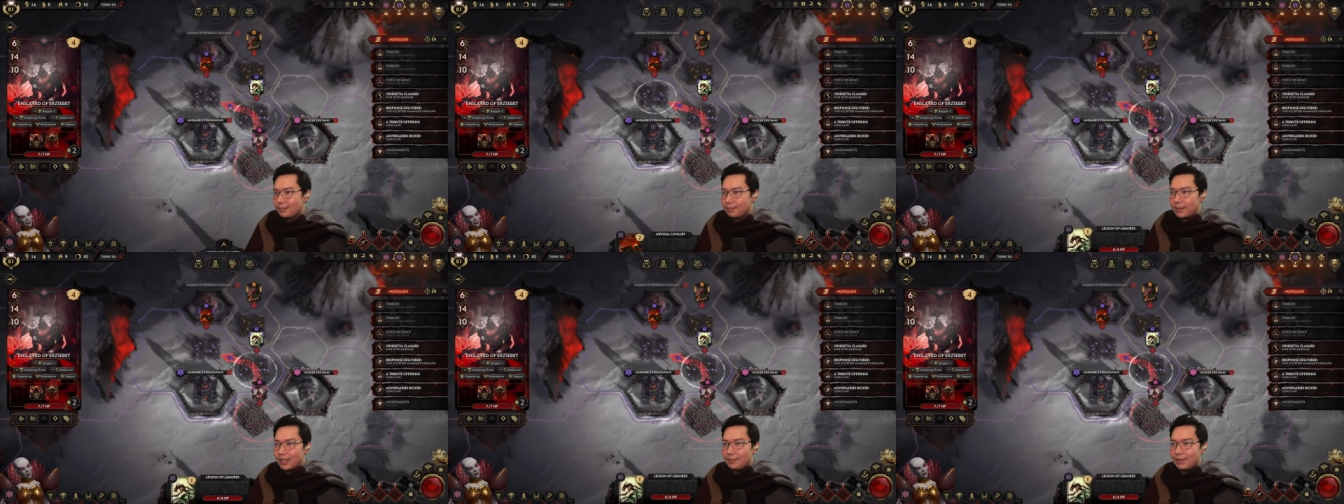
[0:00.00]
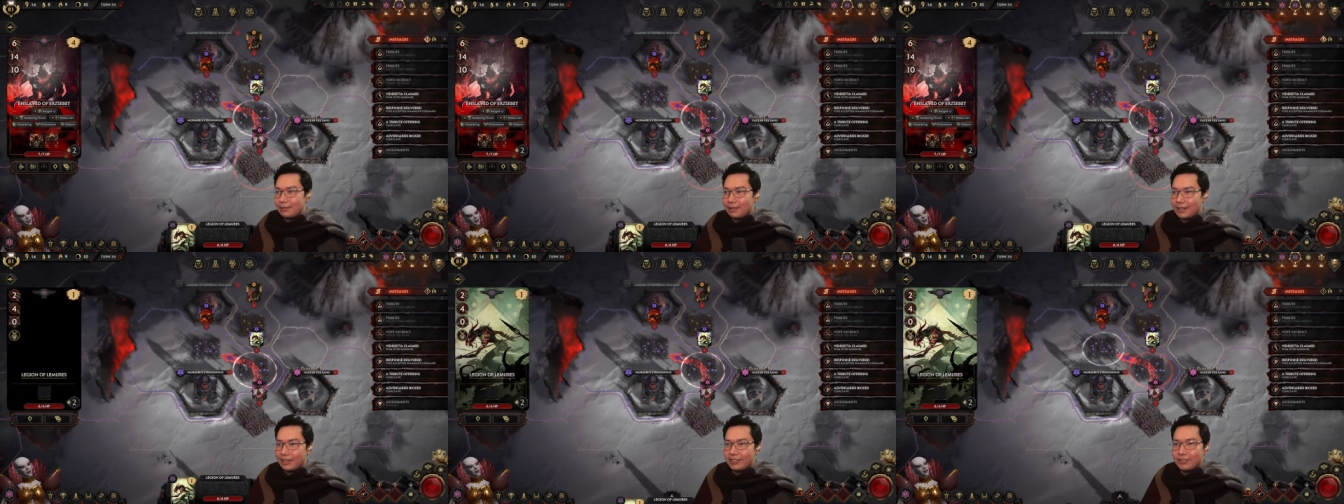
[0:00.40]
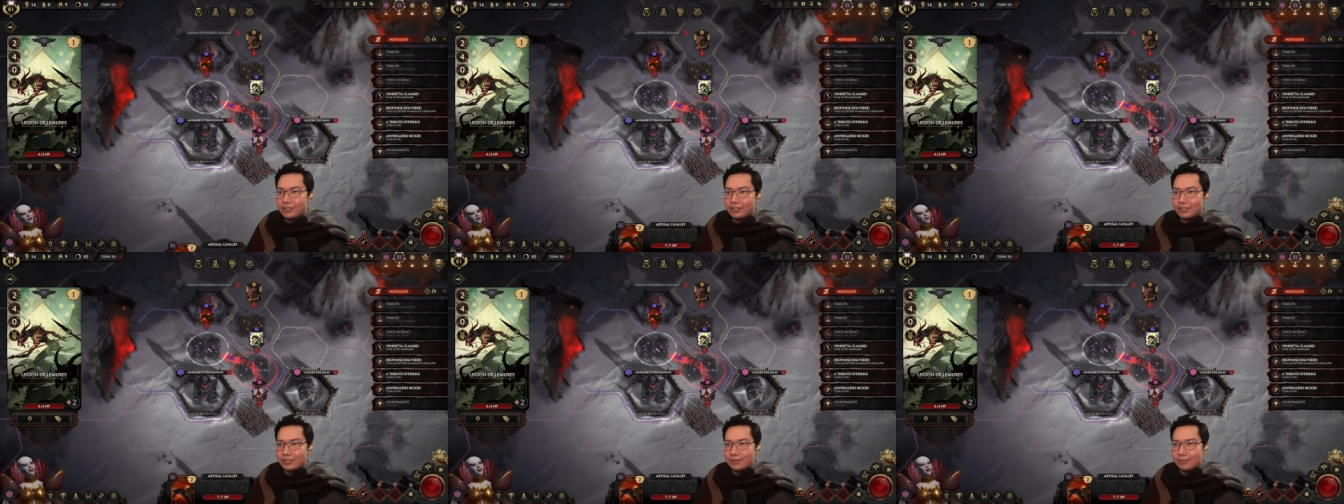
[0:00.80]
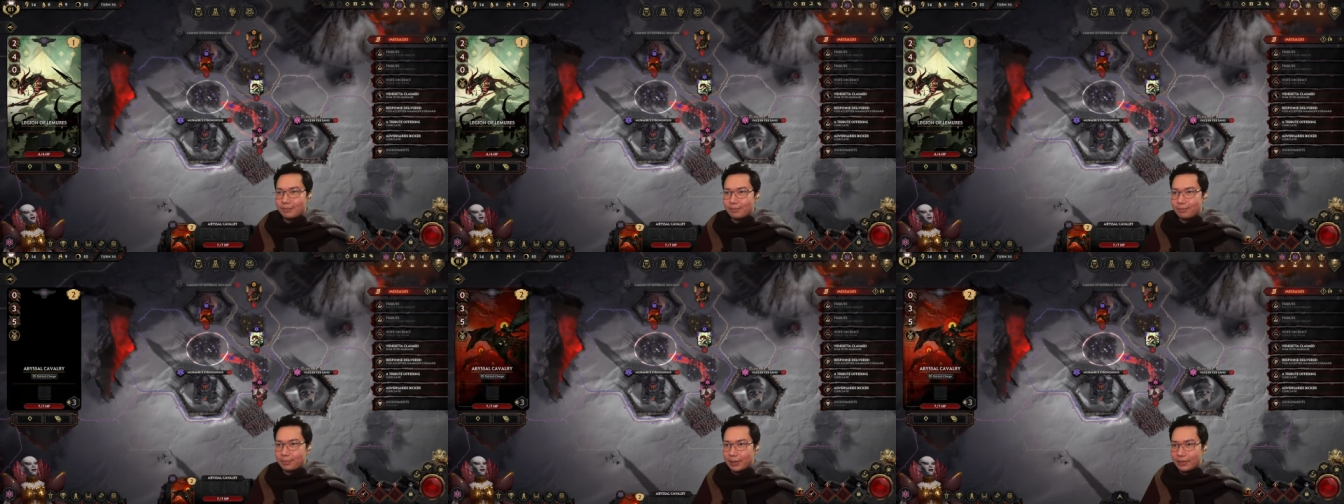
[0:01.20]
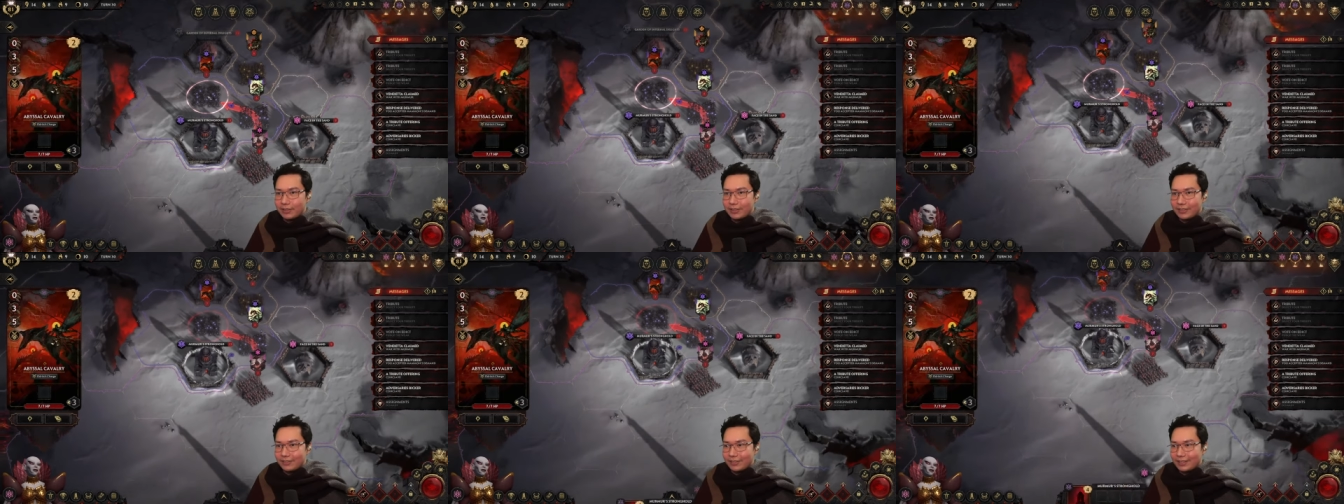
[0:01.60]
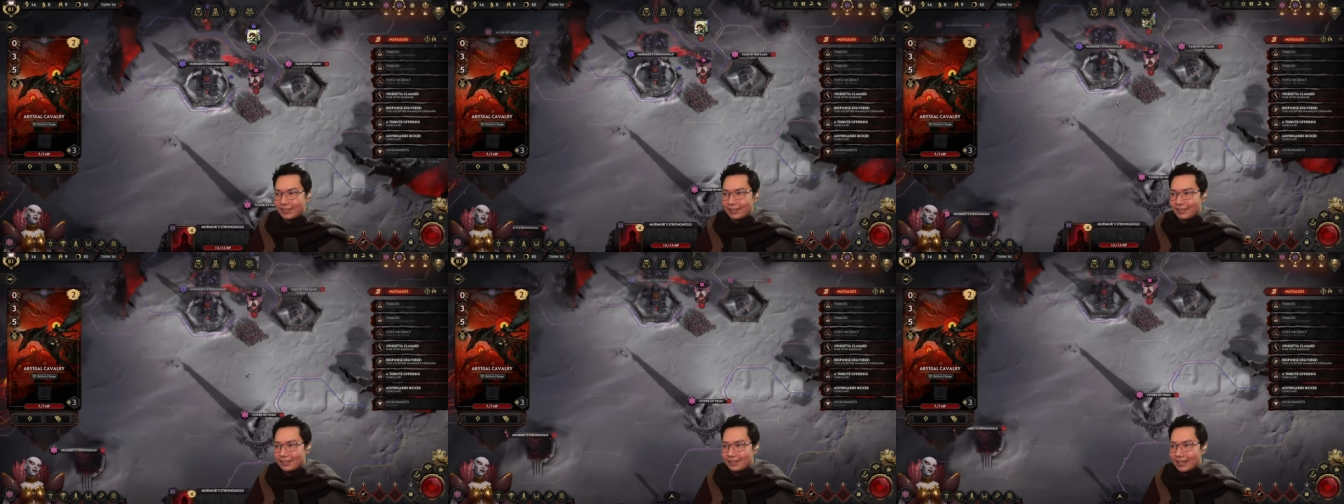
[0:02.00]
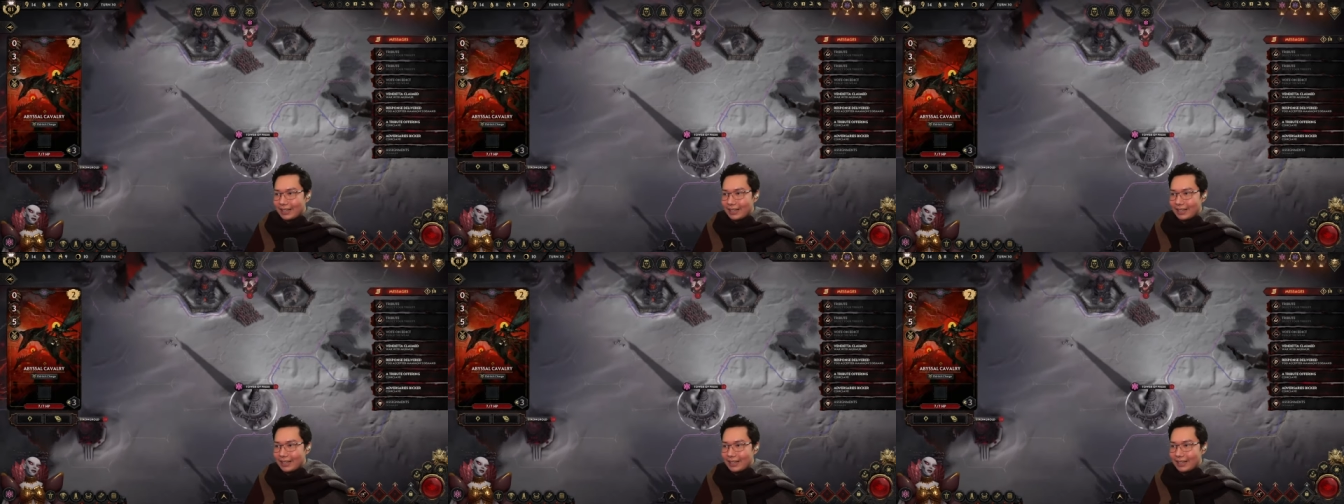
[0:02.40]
Murmur will lose both of these,